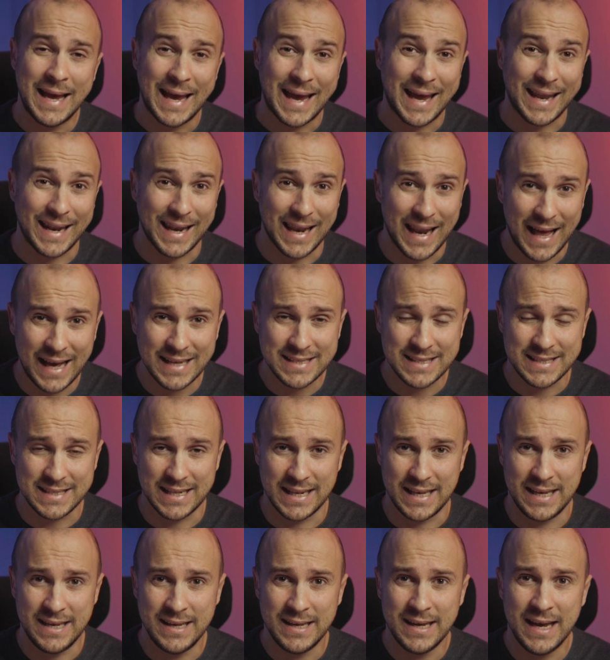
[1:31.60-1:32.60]
And
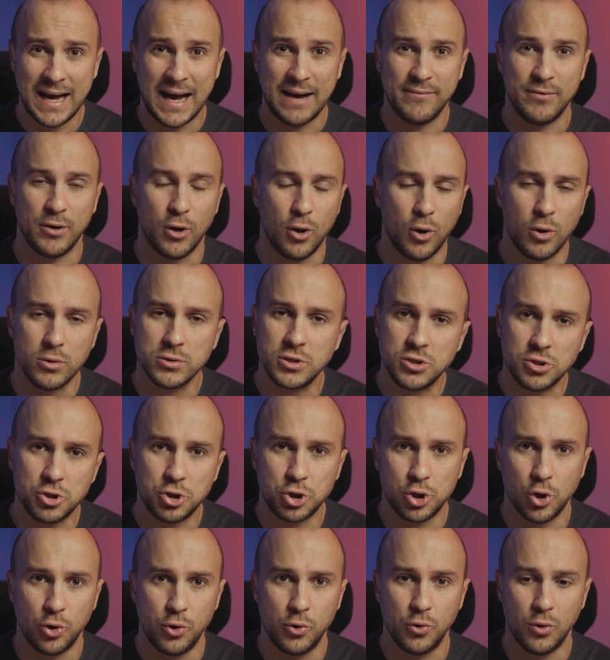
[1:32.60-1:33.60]
lastly, I will also
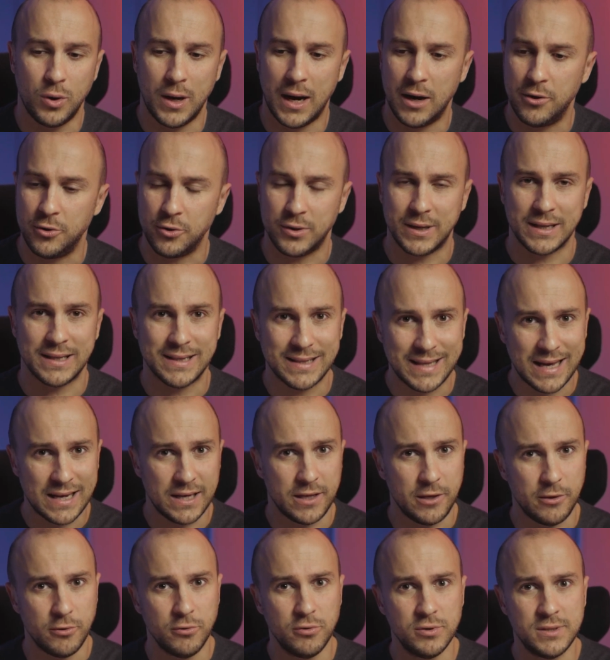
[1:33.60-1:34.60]
show you how you can then
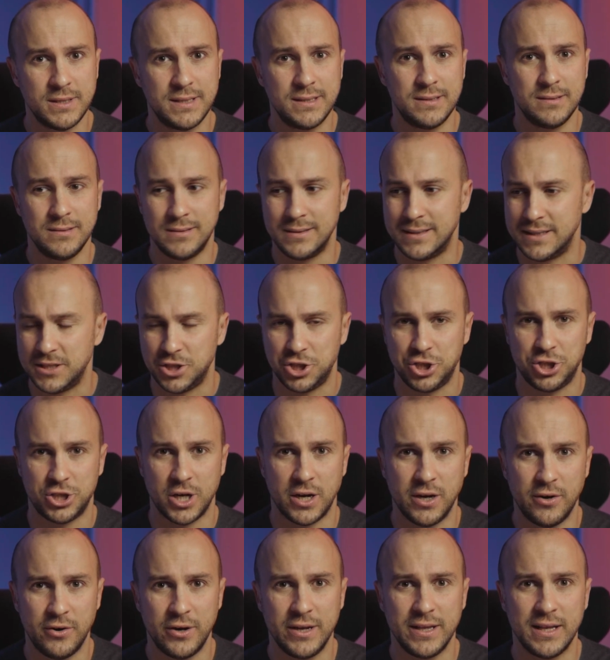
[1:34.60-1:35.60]
use this
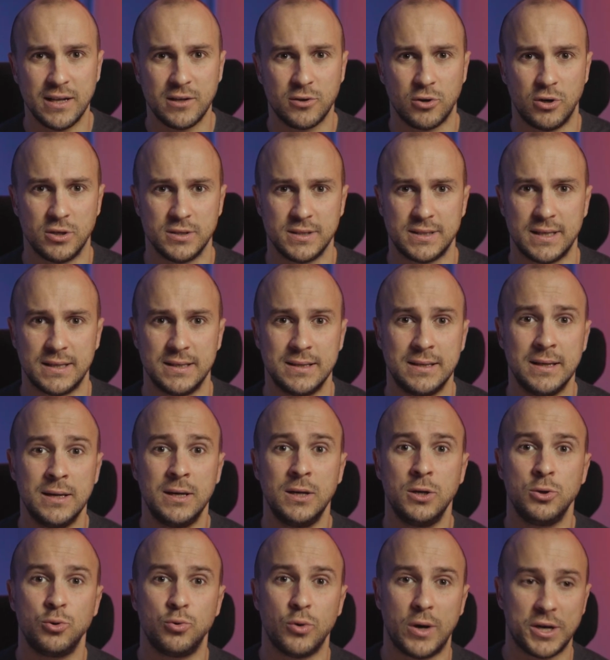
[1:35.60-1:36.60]
generated content
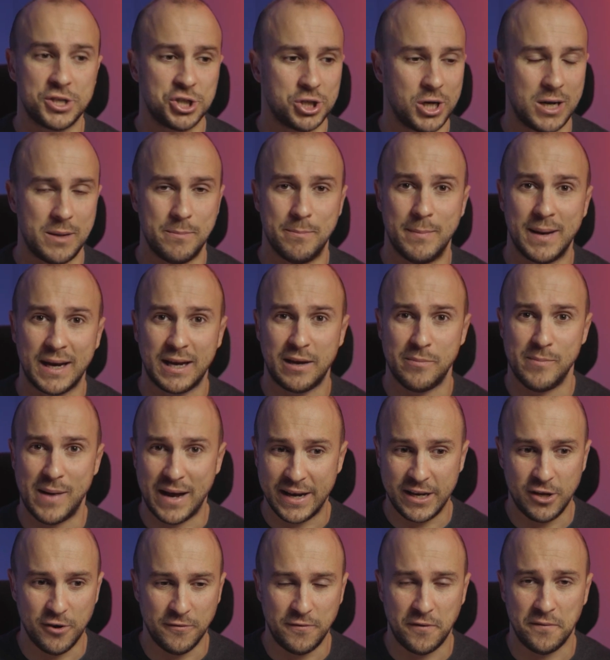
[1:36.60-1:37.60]
to actually make
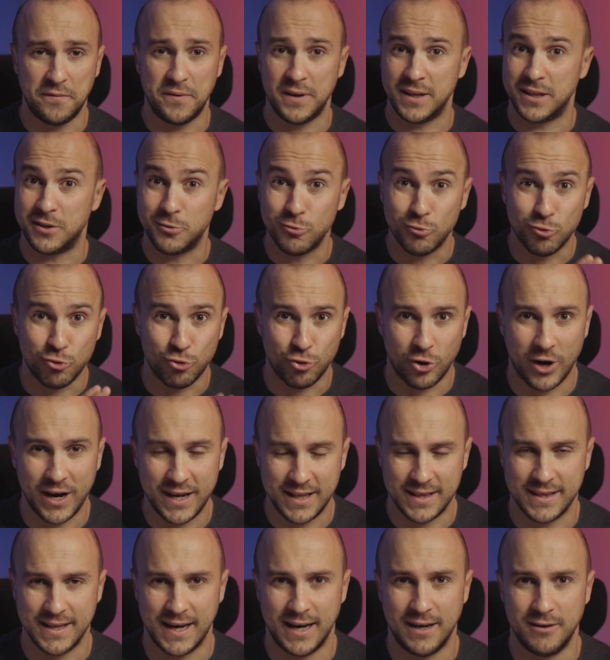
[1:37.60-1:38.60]
money off of it
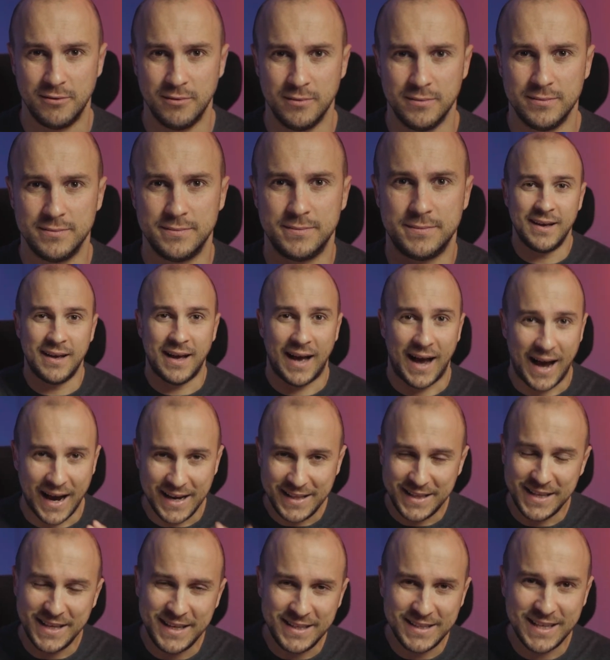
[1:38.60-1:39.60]
right now. I
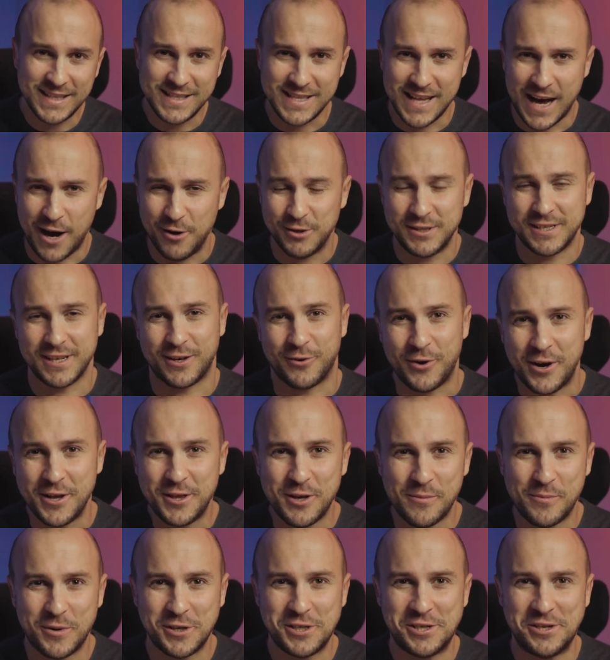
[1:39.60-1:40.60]
think that now is a great
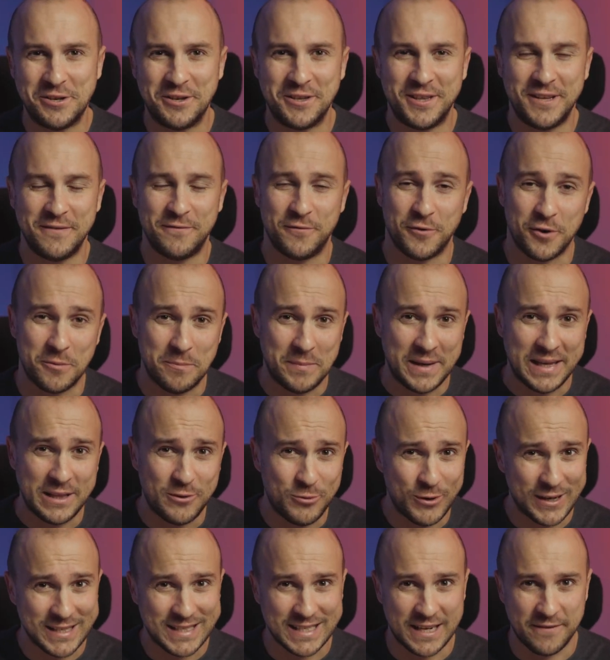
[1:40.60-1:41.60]
opportunity for me
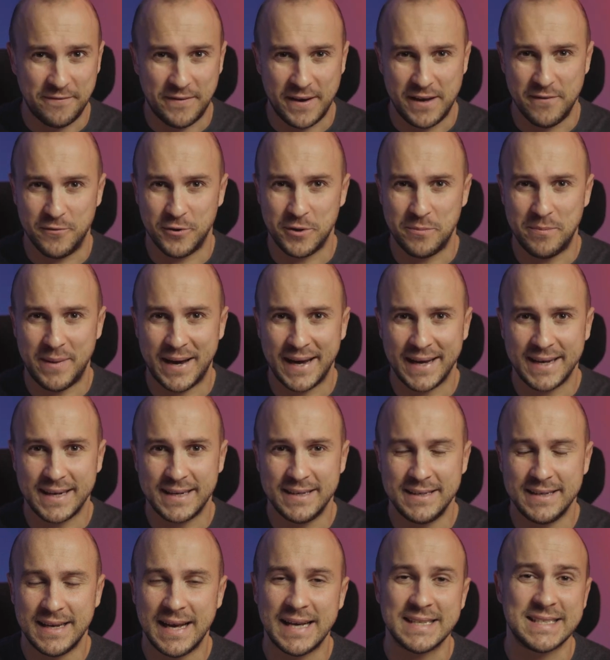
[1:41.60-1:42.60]
to ask a favor back.
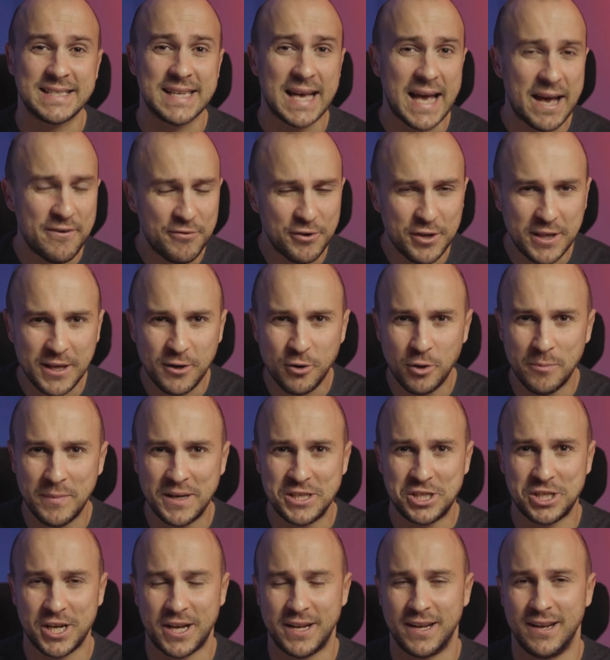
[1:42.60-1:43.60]
As everything on my
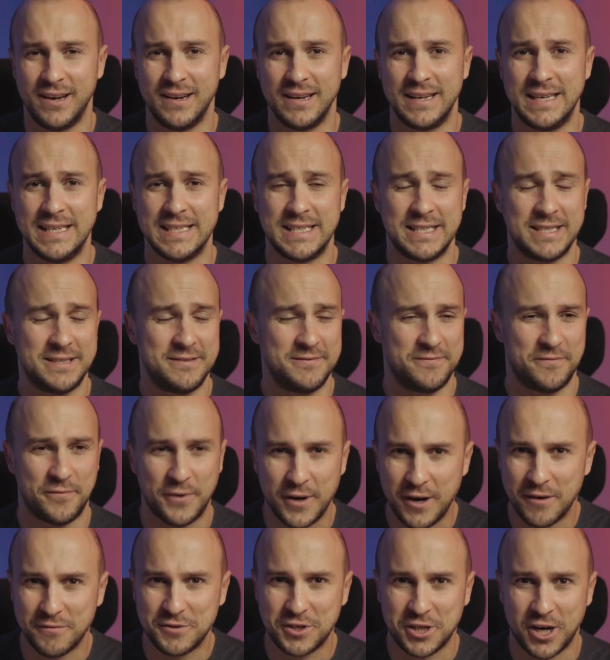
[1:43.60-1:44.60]
channel is
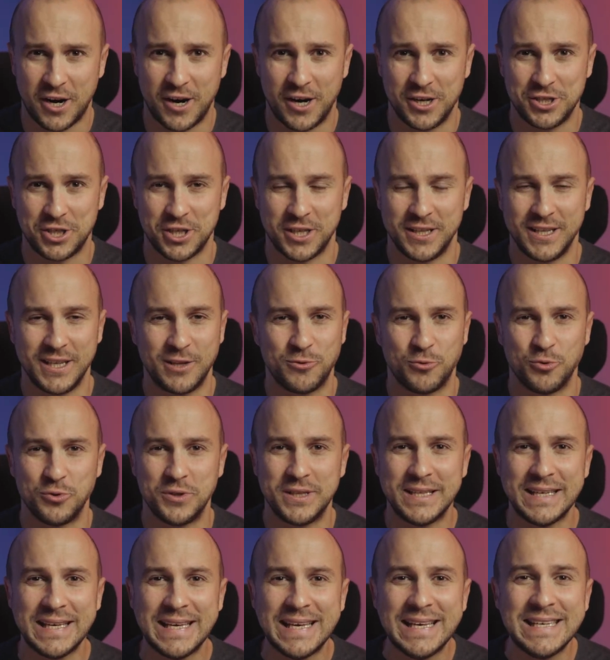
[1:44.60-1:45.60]
free of charge and it
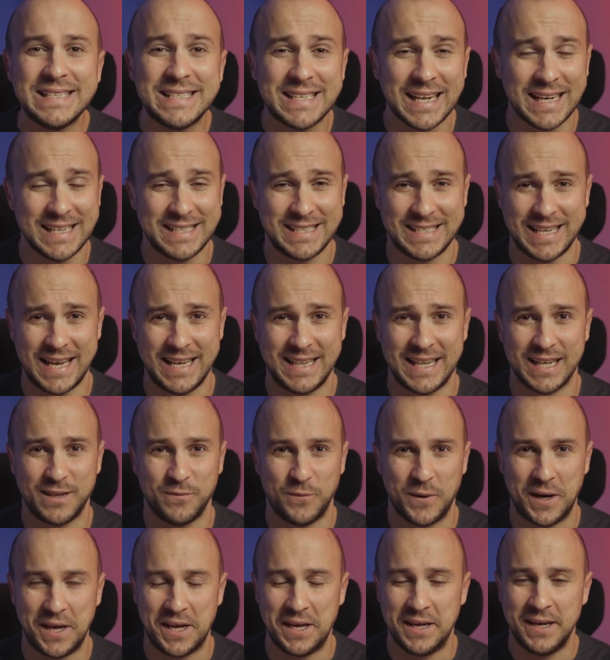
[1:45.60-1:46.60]
could easily stay that
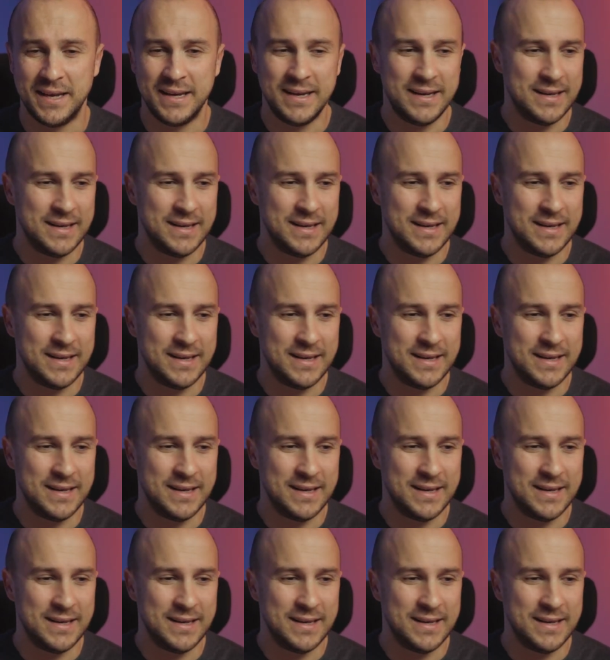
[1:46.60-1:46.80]
way,